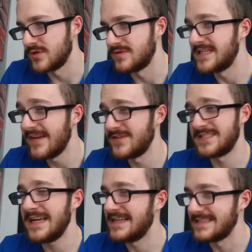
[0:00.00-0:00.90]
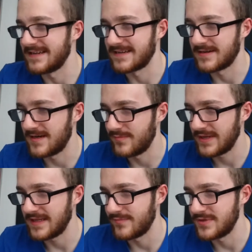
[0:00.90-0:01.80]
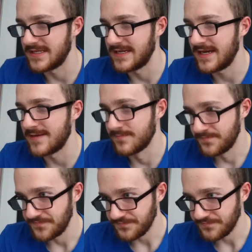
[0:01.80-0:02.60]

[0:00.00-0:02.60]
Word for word: so devastated I can't play that bloody game.